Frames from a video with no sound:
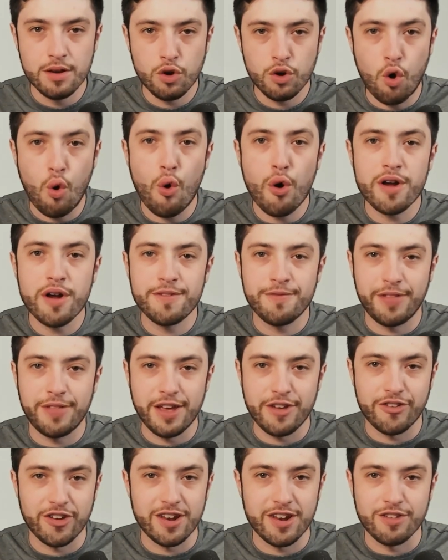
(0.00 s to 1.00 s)
Core
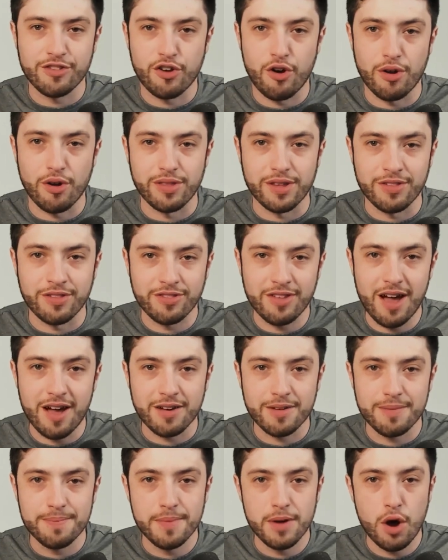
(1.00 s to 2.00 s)
inflation is currently
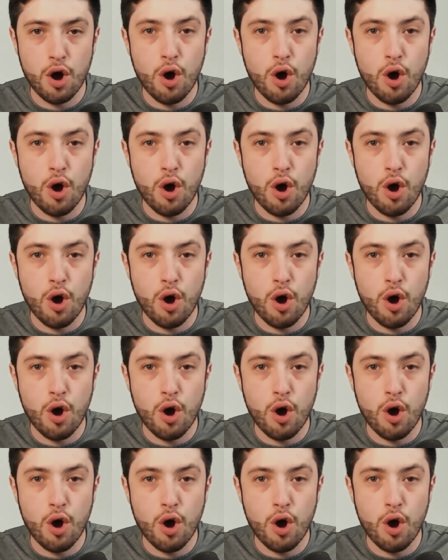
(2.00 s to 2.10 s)
stuck.